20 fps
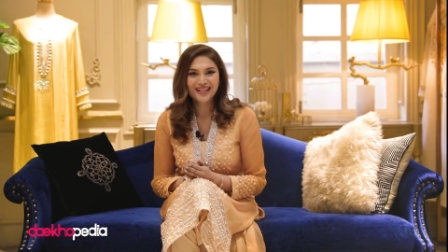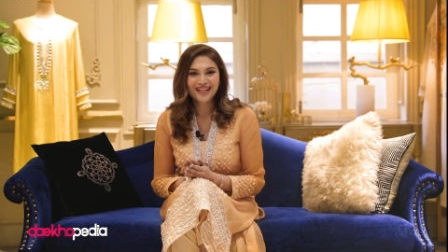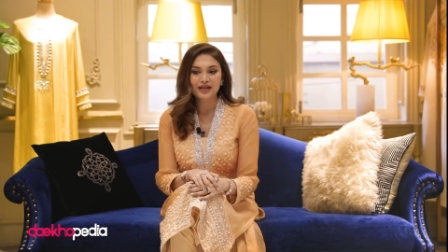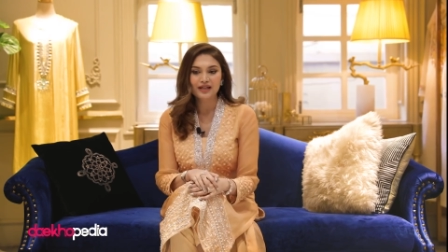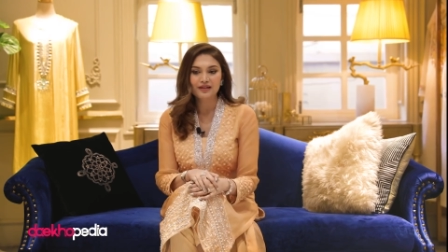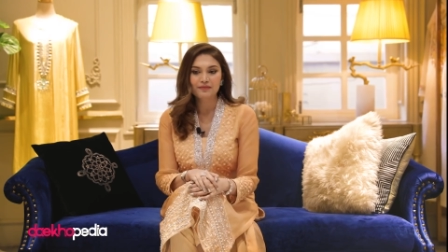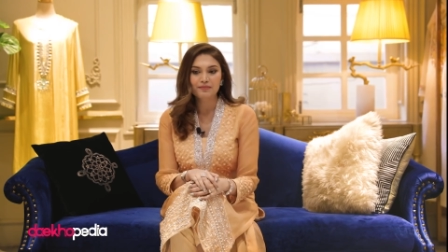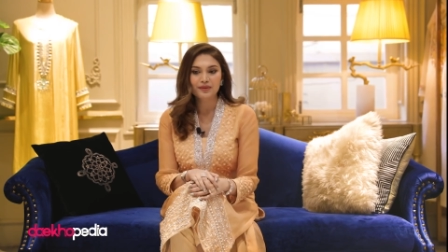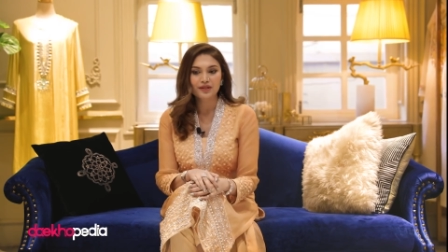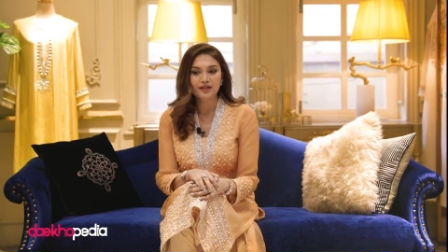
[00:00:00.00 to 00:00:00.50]

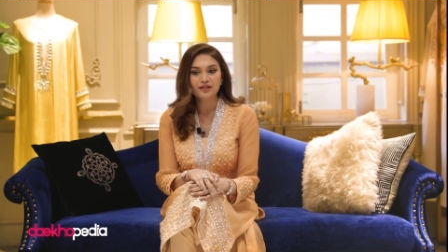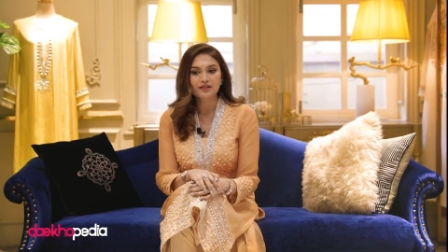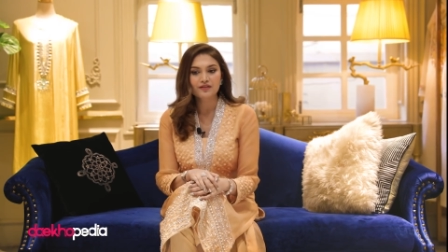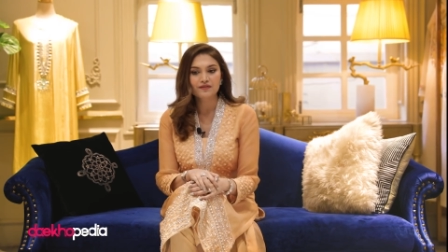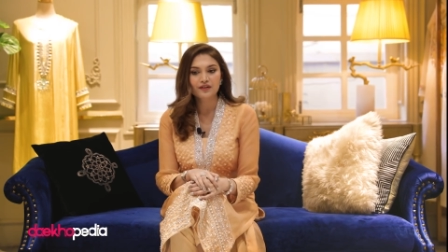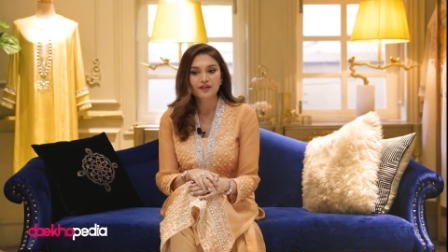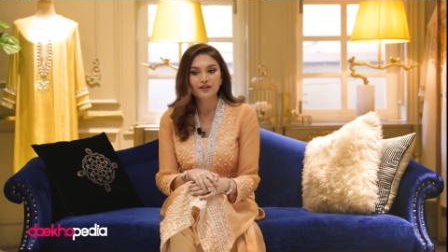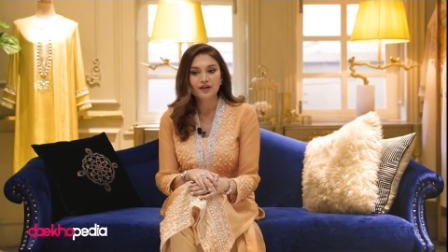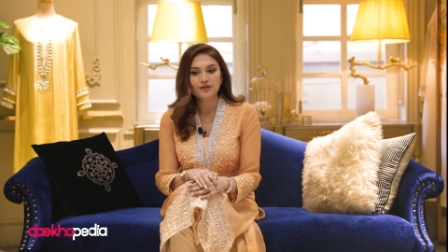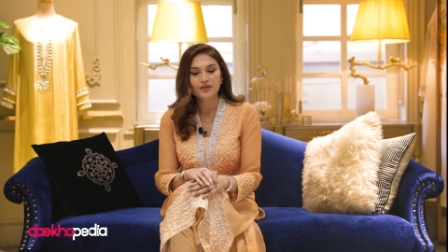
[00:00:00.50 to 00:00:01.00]
My parents
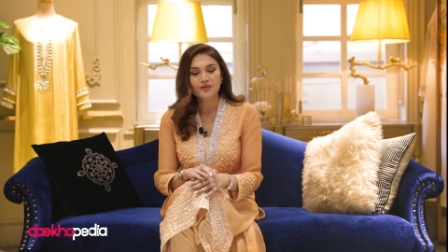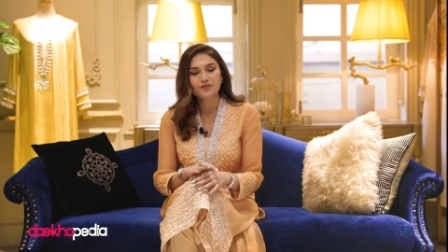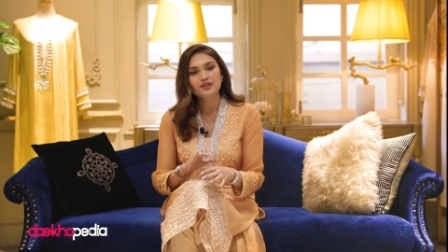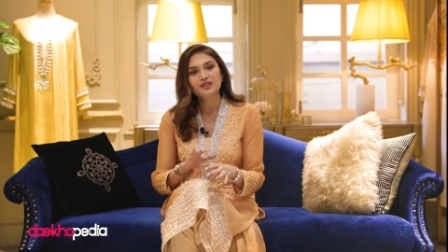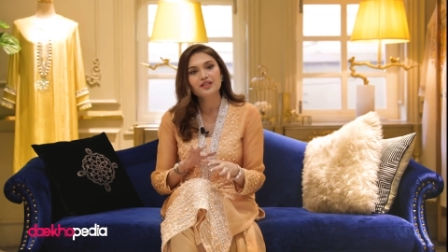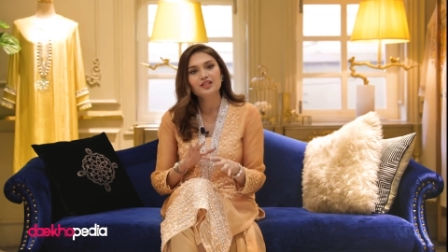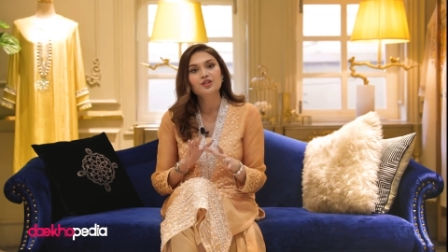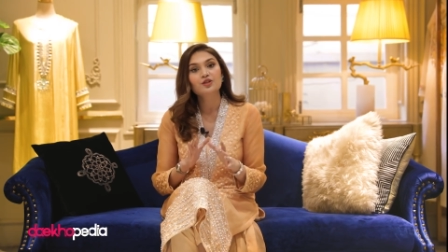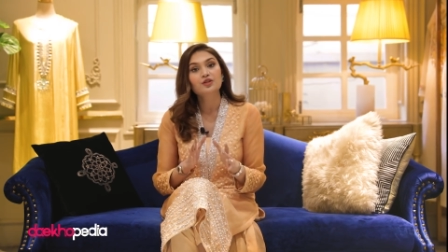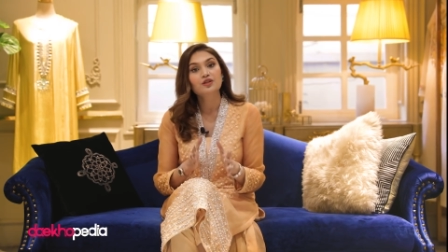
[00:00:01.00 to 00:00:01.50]
figured out there
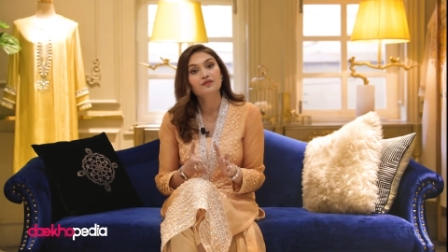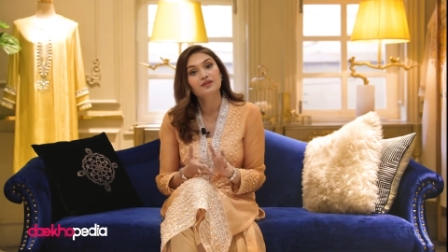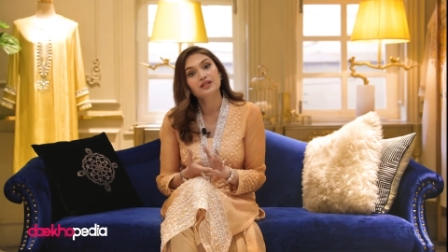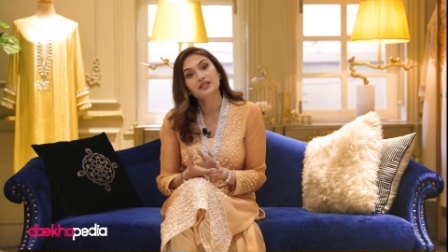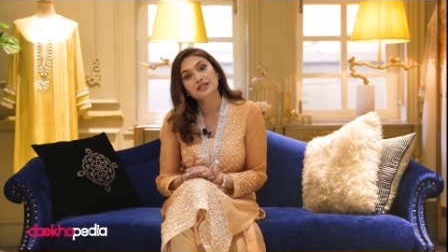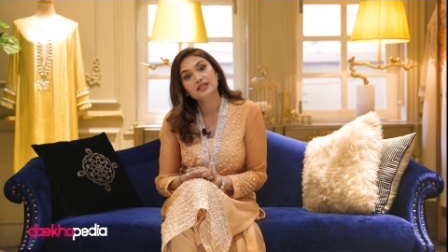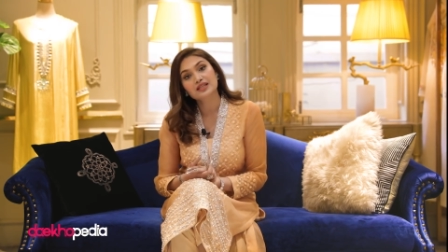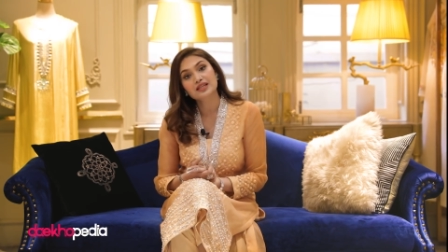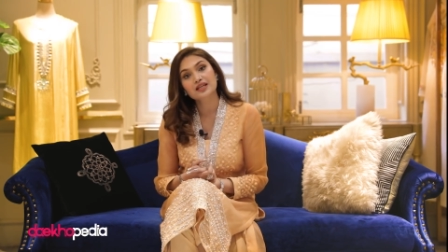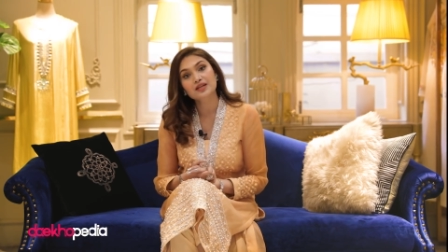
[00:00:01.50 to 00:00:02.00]
was this
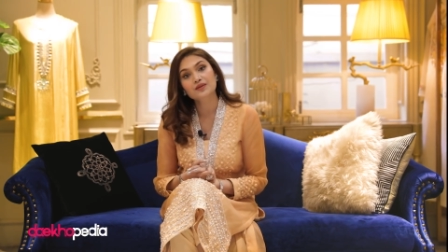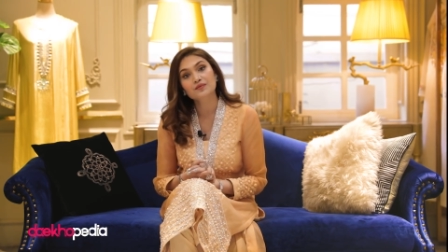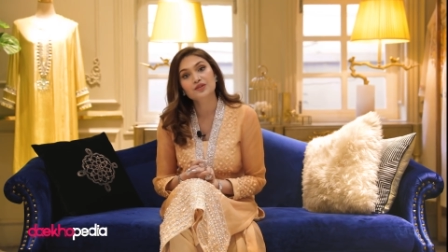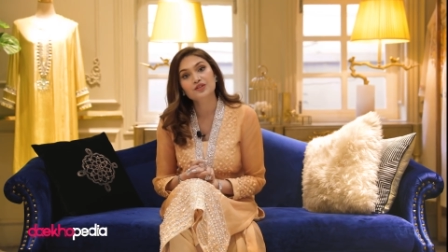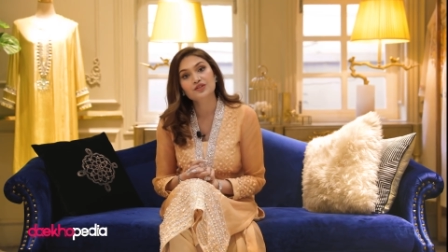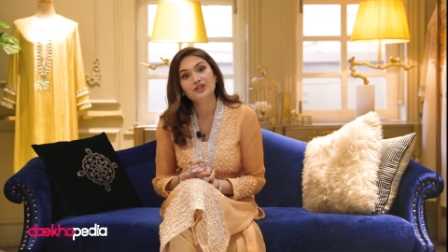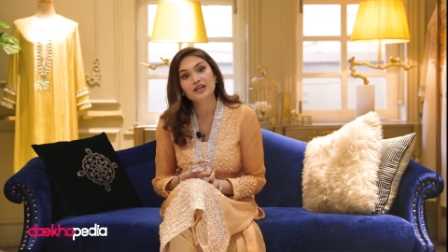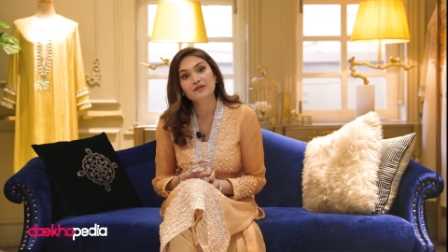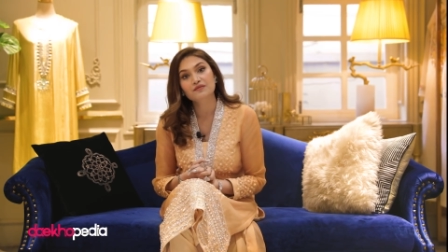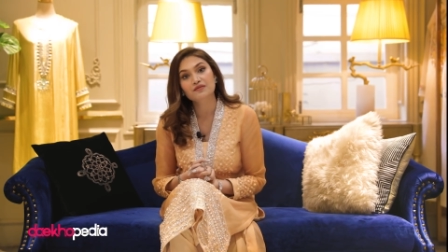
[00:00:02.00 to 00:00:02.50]
university
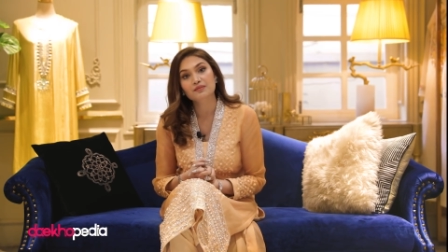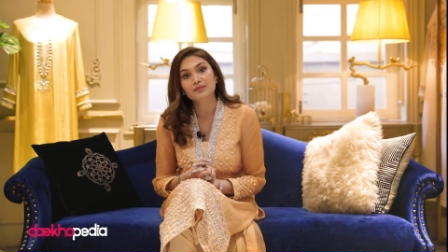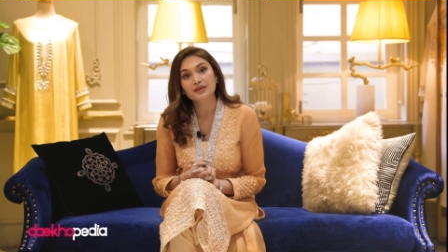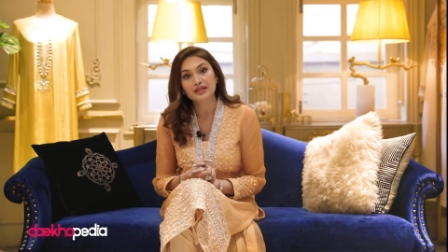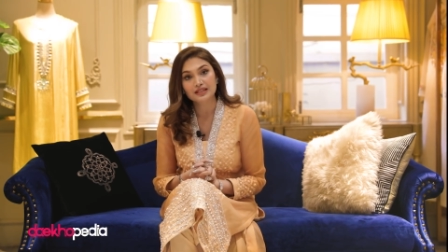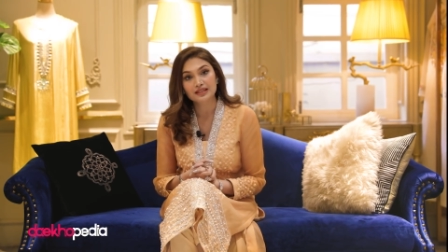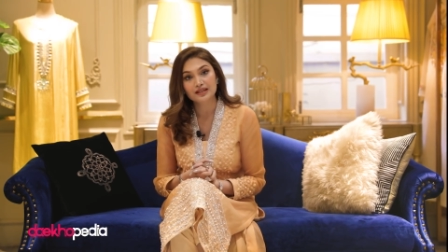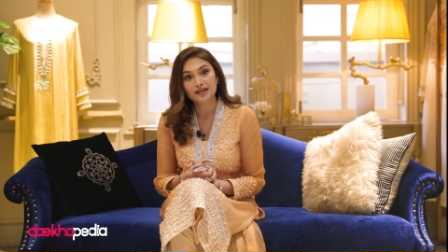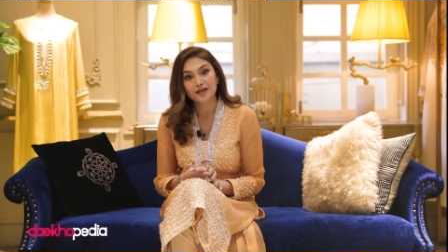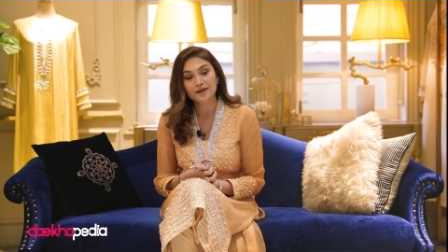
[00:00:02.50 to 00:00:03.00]
which came from
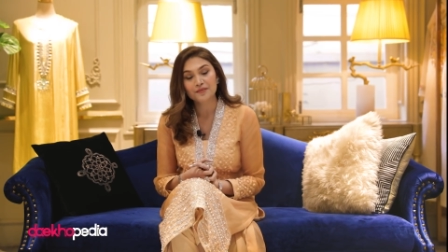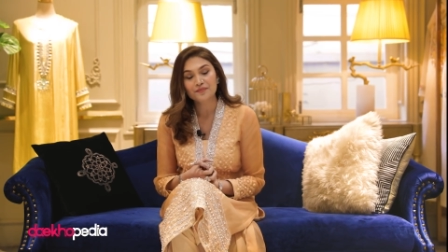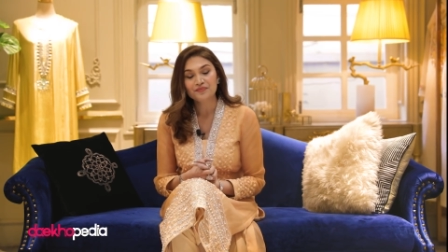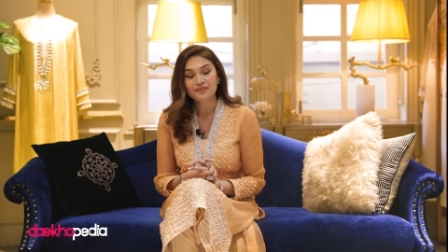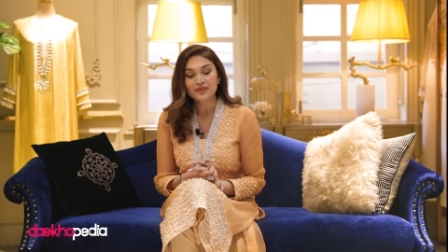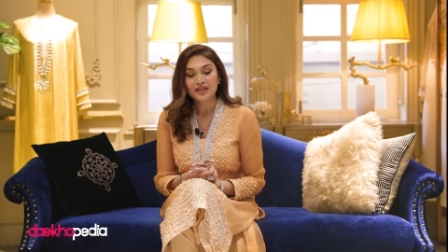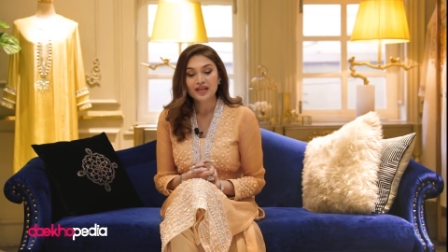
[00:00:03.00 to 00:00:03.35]
India